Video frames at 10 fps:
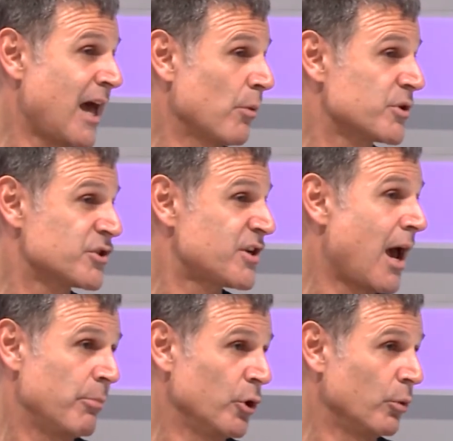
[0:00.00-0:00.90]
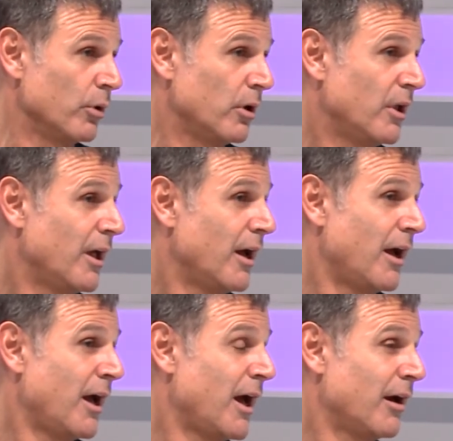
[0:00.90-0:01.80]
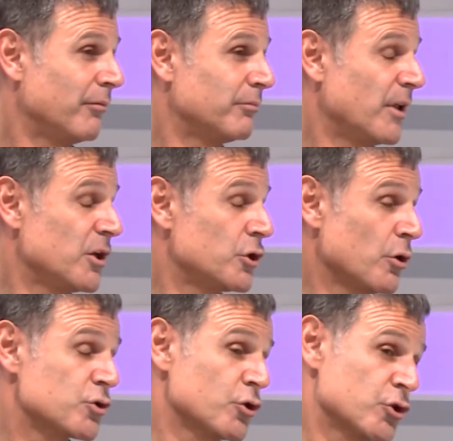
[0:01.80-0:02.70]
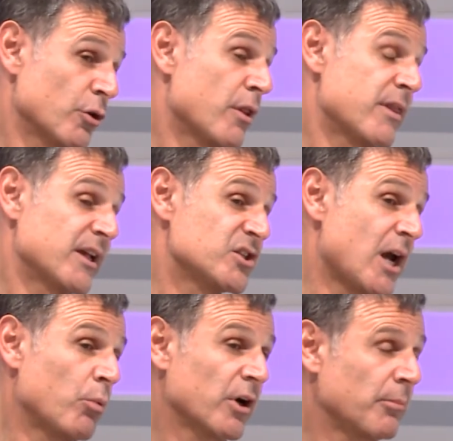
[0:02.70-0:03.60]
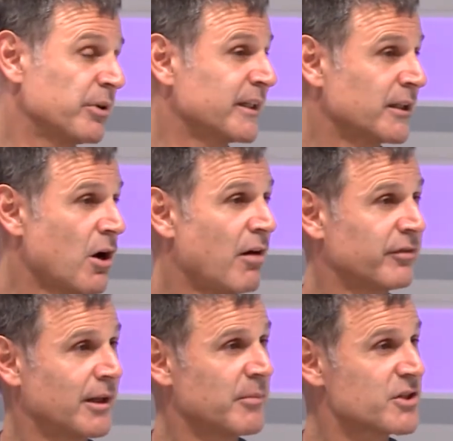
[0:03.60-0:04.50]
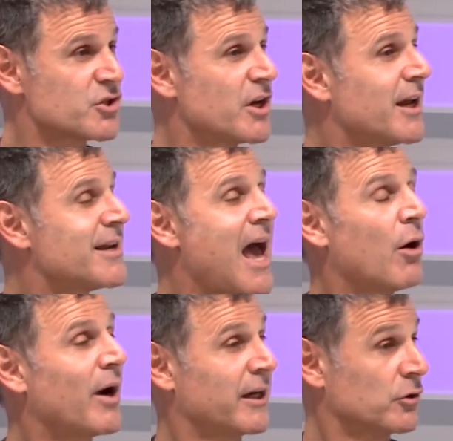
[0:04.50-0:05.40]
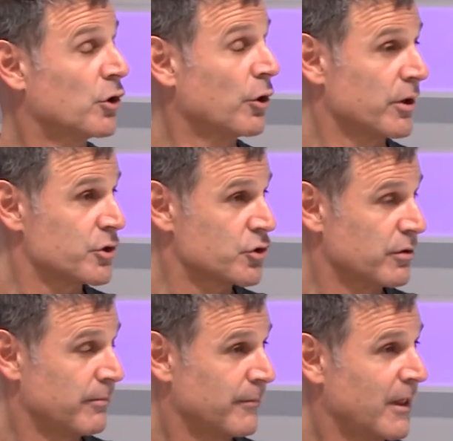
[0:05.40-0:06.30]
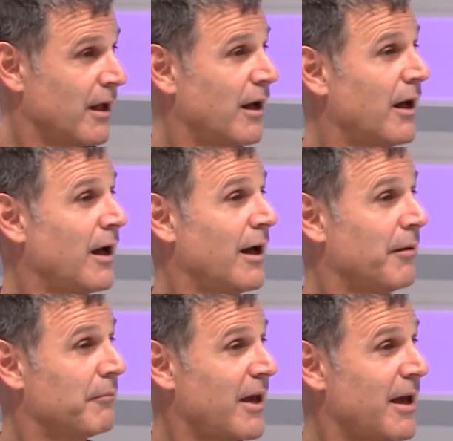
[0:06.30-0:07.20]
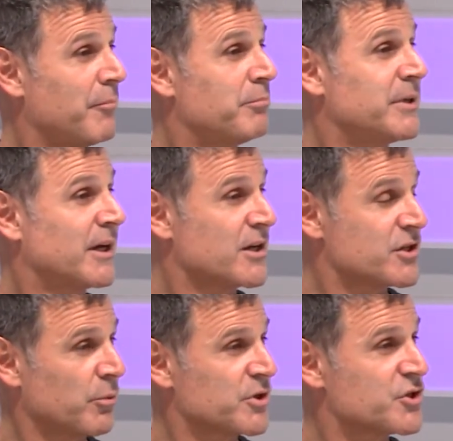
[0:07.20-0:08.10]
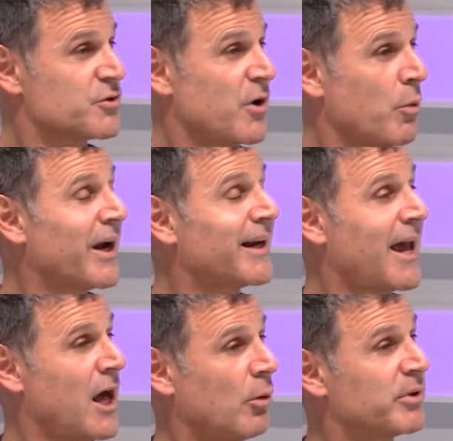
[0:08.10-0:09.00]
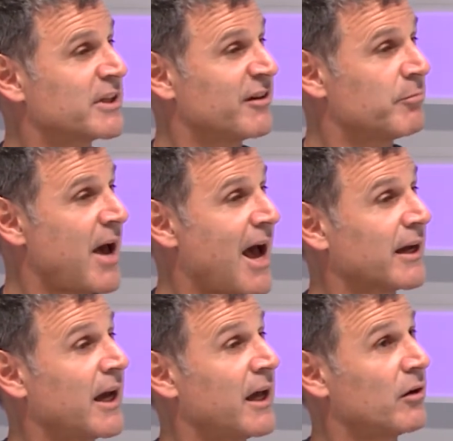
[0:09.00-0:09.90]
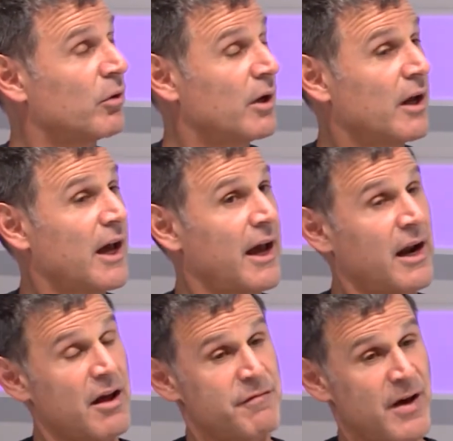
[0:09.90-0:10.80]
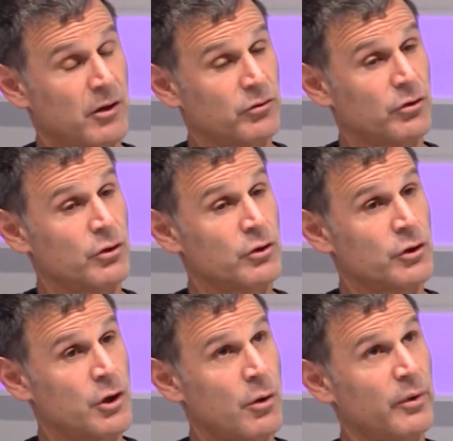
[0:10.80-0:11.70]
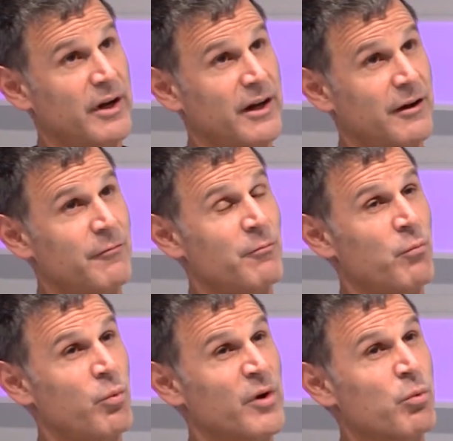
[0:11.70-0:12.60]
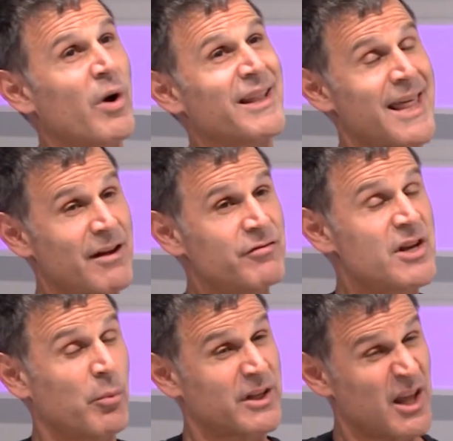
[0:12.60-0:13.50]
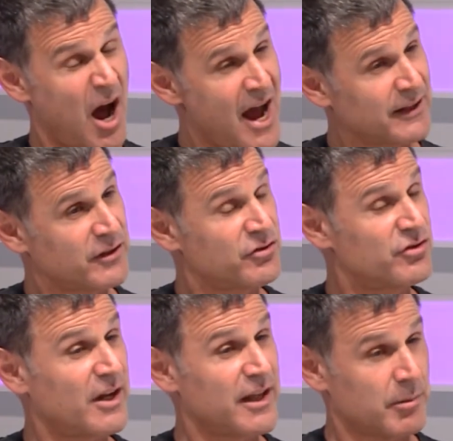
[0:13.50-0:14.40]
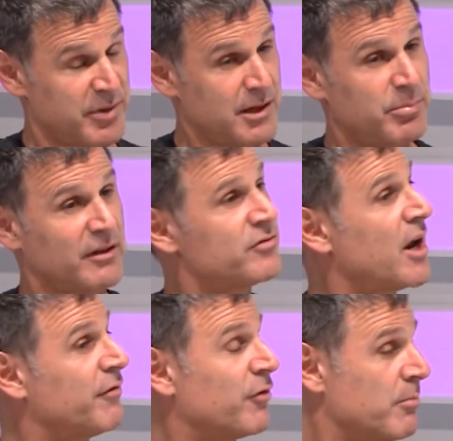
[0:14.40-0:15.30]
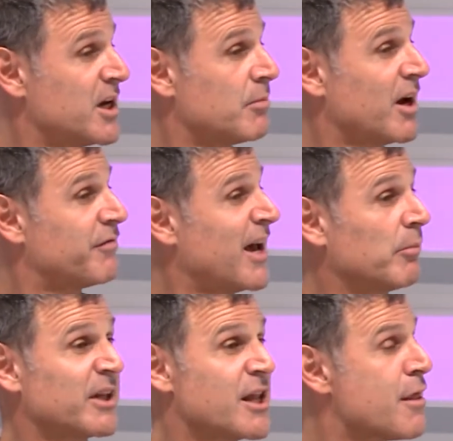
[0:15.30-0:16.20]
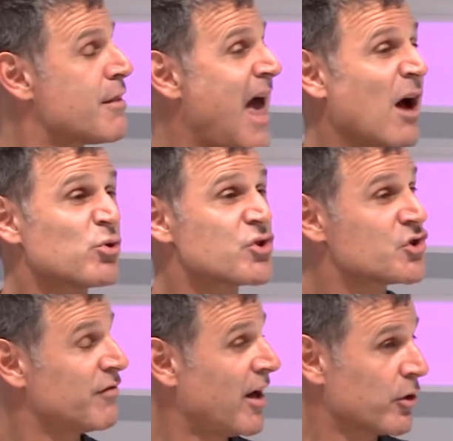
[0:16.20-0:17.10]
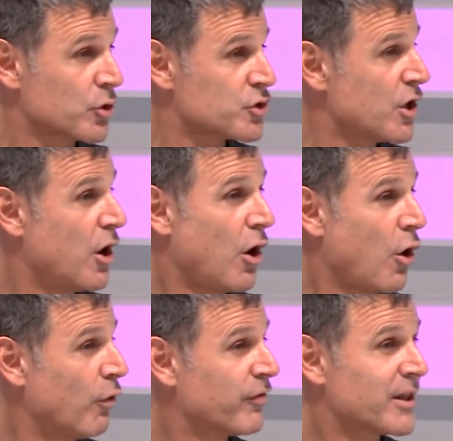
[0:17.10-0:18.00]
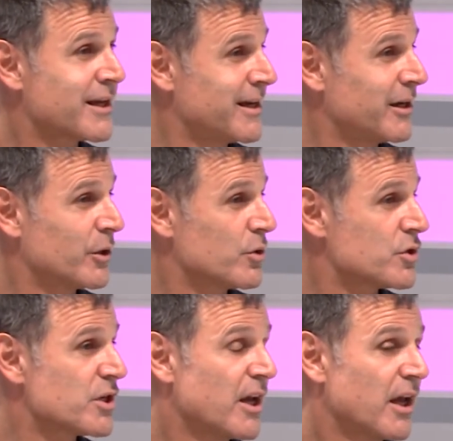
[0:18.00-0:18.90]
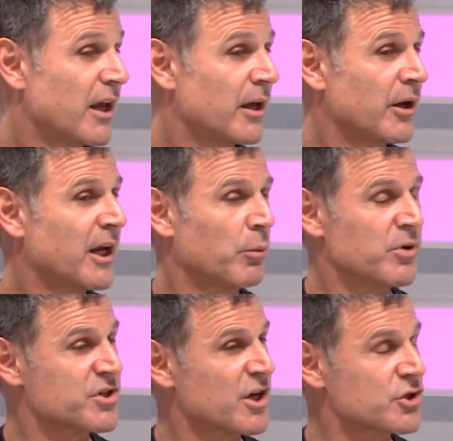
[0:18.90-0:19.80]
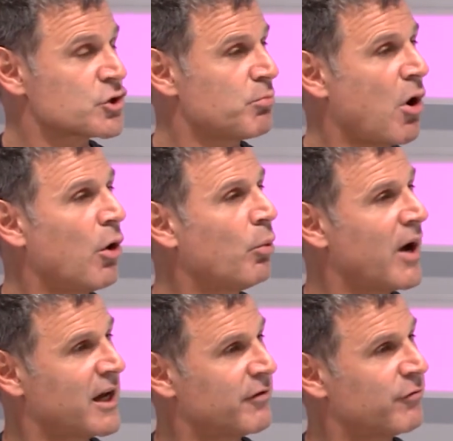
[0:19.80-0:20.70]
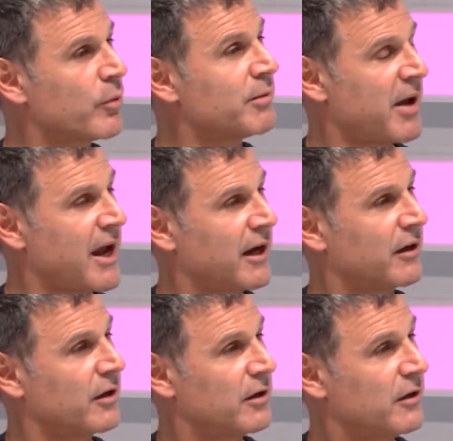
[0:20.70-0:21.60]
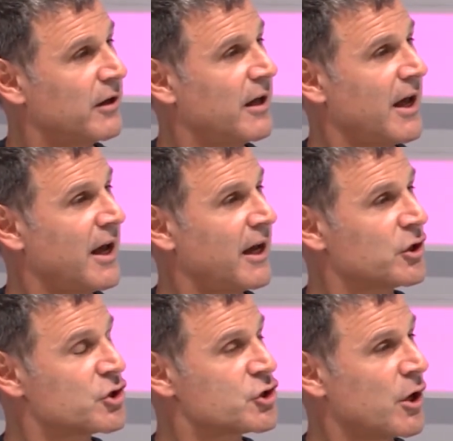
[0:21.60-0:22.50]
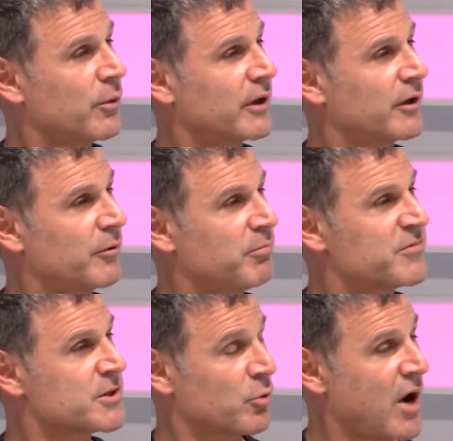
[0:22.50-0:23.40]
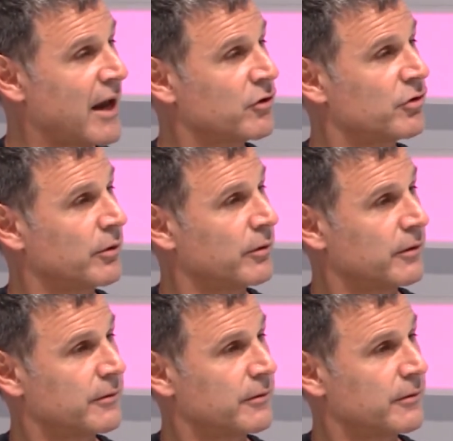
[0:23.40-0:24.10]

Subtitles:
That was taboo. So certain things that were completely off limits, now I encouraged, because it was a to help and give back. And I felt, with what the island, the people have done for me and my family and thousands of others over the years, it was a small way of repaying and showing some gratitude.